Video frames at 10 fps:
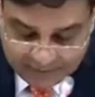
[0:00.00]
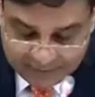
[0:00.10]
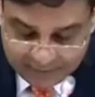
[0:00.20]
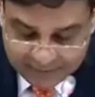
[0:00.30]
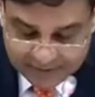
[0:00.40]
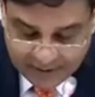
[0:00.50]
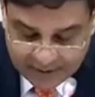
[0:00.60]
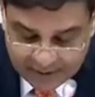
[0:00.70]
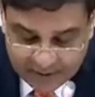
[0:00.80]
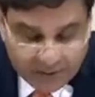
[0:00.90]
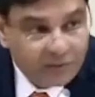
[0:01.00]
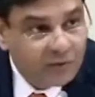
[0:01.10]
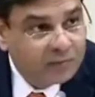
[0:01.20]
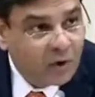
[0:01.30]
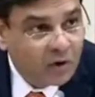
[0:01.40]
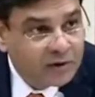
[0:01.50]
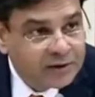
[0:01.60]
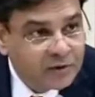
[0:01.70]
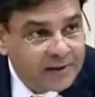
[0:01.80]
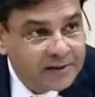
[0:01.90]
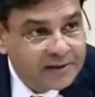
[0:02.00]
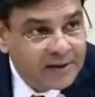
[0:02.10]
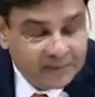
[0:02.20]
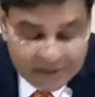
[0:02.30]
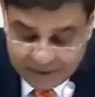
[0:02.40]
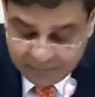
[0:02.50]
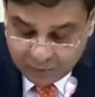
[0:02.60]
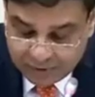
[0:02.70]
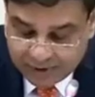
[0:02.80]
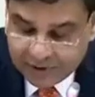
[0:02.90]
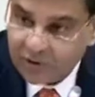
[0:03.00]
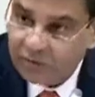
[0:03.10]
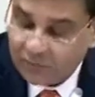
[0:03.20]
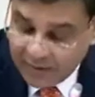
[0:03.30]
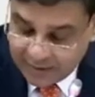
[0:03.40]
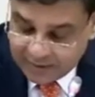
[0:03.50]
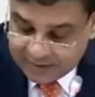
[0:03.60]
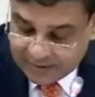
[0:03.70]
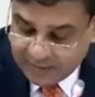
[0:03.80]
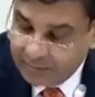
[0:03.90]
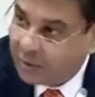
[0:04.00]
from the August 2017 projection of 7.3%,